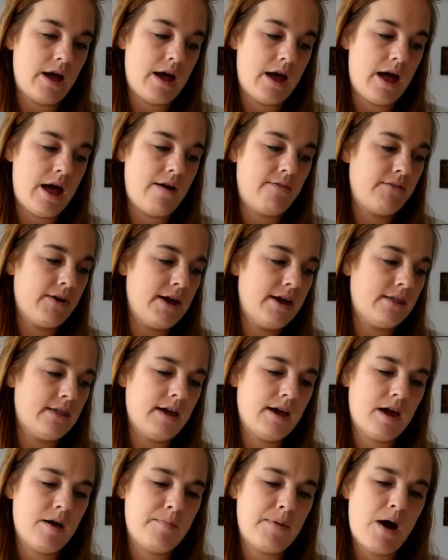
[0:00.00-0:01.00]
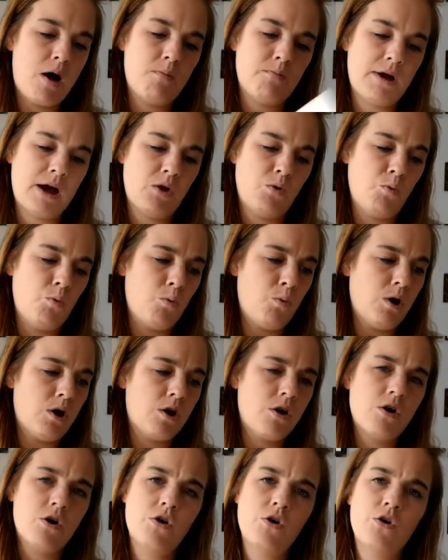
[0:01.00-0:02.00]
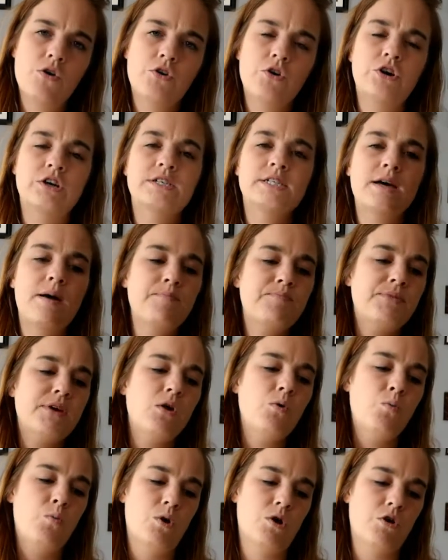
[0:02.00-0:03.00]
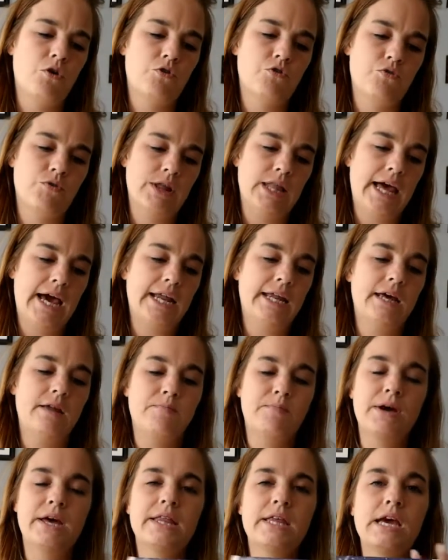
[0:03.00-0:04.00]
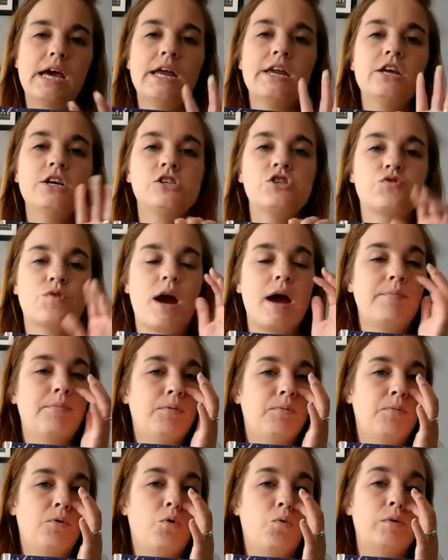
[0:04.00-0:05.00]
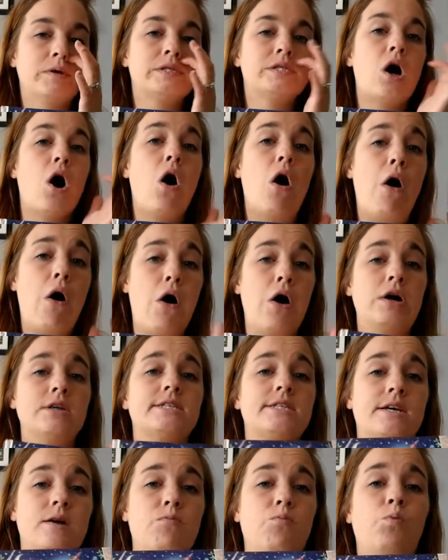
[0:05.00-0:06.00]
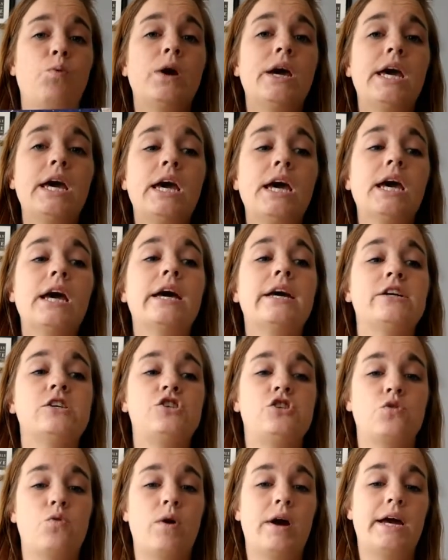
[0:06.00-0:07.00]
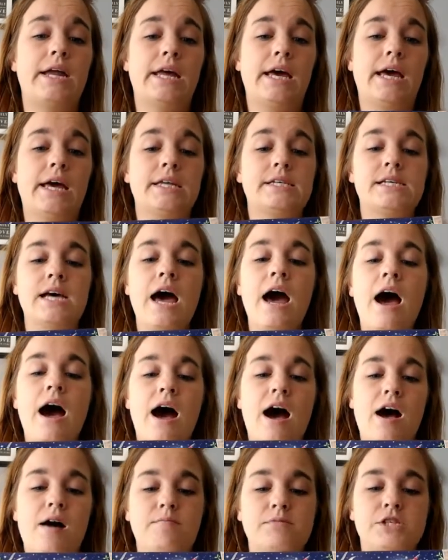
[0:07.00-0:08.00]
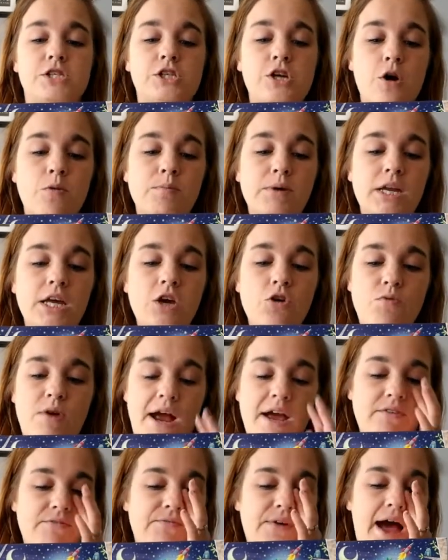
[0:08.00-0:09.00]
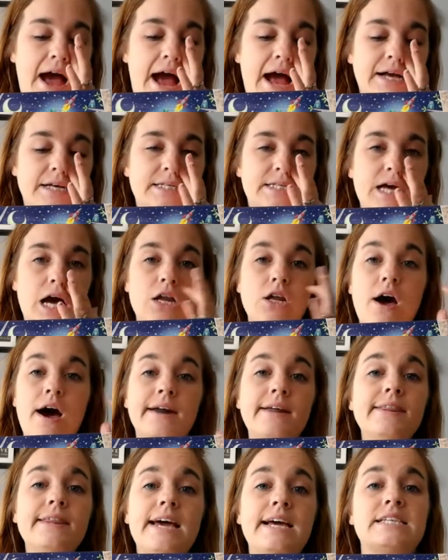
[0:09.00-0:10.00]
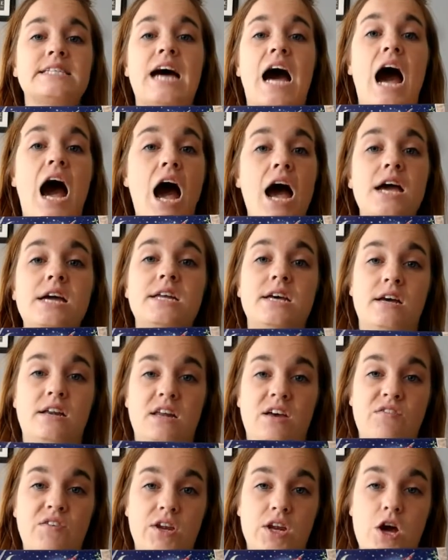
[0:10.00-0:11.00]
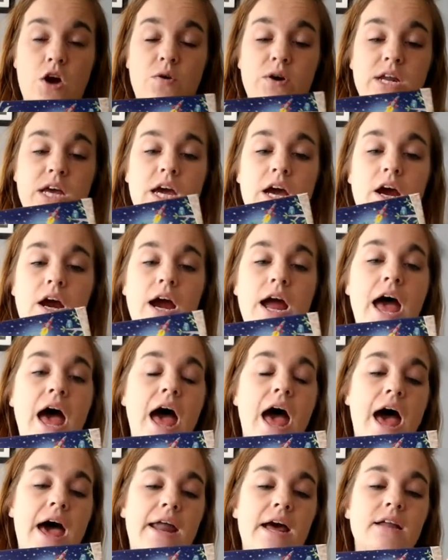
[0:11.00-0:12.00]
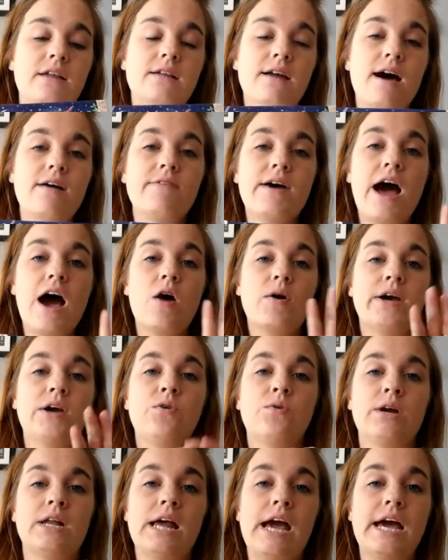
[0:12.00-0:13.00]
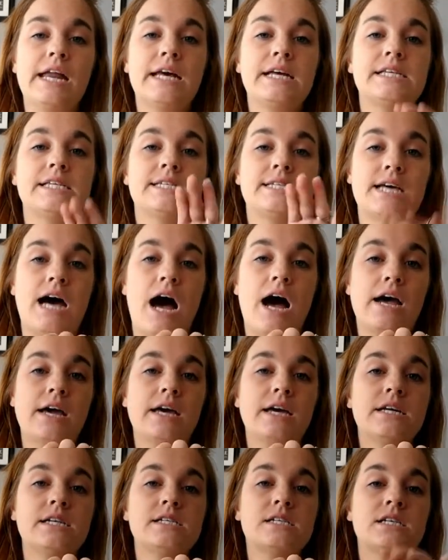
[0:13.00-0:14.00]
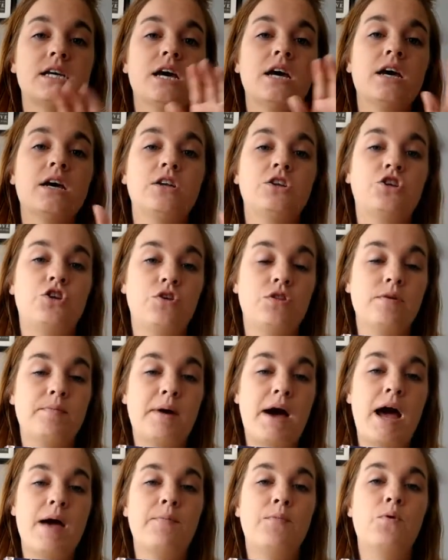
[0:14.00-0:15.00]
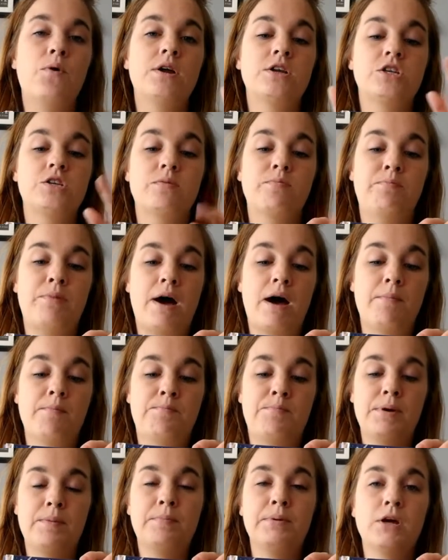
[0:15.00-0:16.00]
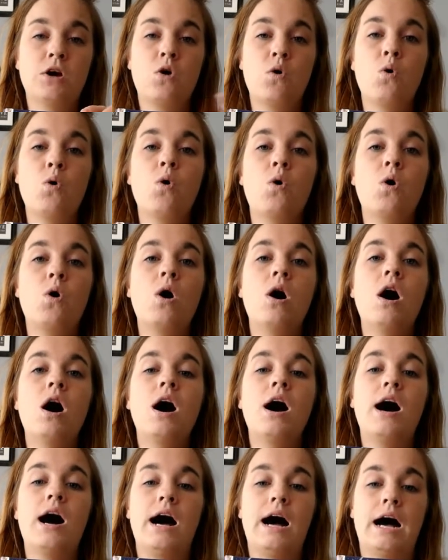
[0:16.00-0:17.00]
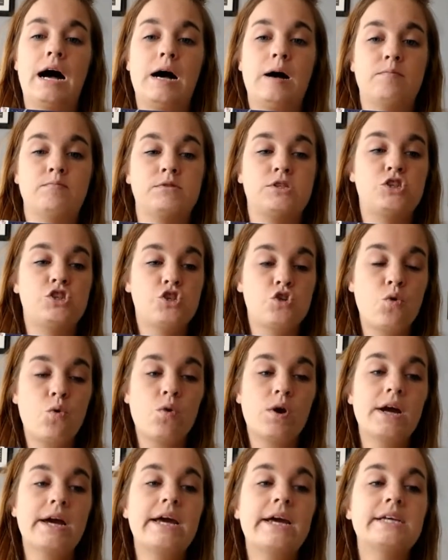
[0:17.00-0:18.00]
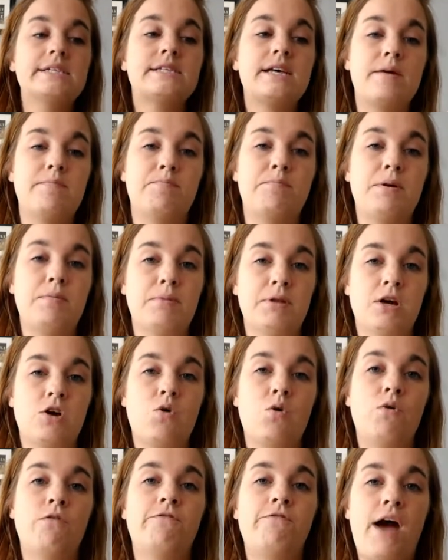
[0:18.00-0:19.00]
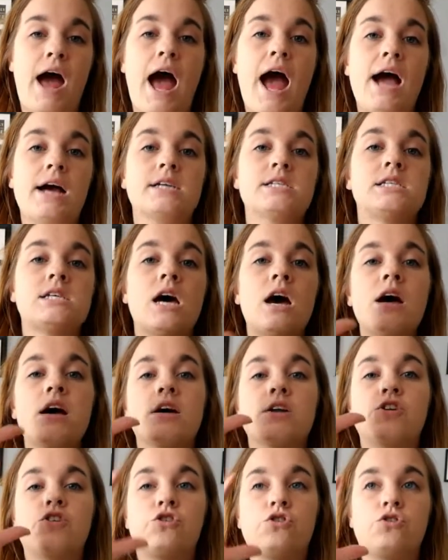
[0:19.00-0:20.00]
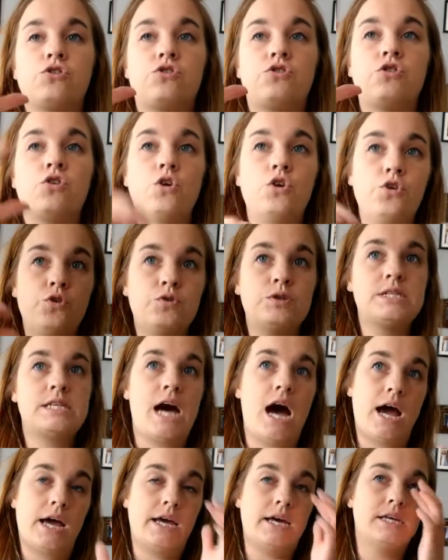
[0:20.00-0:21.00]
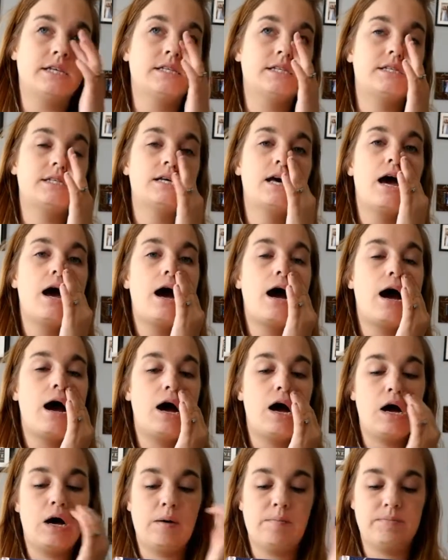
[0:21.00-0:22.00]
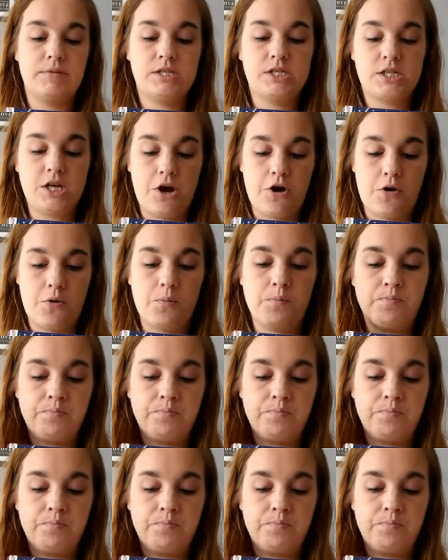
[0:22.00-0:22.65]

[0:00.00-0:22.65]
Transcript: Everything About My World or something world related, but Indescribable was awesome. We enjoyed it. Um, so many great facts. A lot of things I didn't even know in here. And I love how he related science to the Bible and biblical um, stories and biblical facts to science. Um, so